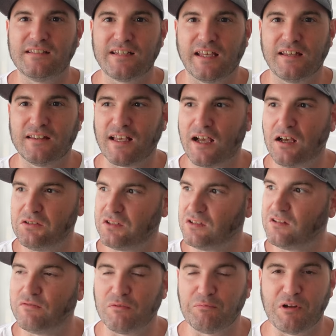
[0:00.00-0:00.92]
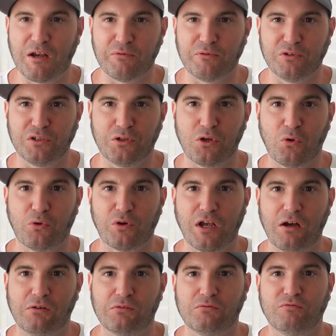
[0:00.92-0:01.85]
10,000 if I'm not really going
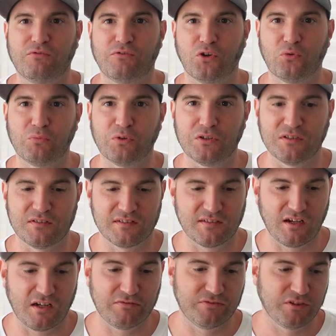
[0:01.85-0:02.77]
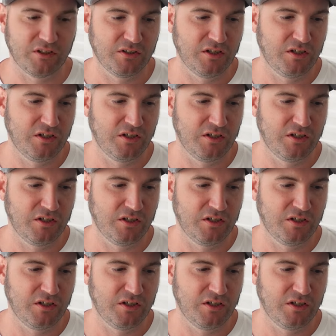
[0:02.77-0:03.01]
out and filming and stuff.